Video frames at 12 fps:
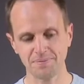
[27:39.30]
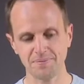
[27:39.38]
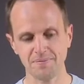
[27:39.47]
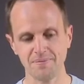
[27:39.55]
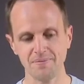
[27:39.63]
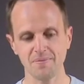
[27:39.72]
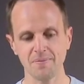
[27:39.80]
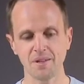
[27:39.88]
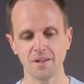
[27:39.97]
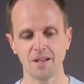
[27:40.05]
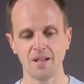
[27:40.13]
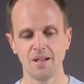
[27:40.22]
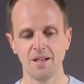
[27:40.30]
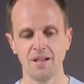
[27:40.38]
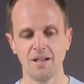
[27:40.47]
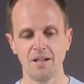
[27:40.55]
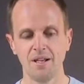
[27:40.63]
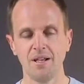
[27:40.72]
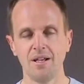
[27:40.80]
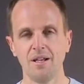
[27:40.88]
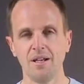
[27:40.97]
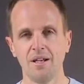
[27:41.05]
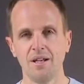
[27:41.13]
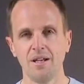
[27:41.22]

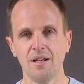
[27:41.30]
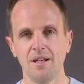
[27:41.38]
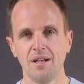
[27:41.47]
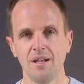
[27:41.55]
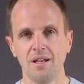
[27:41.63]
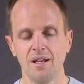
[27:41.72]
No one is speaking in this clip.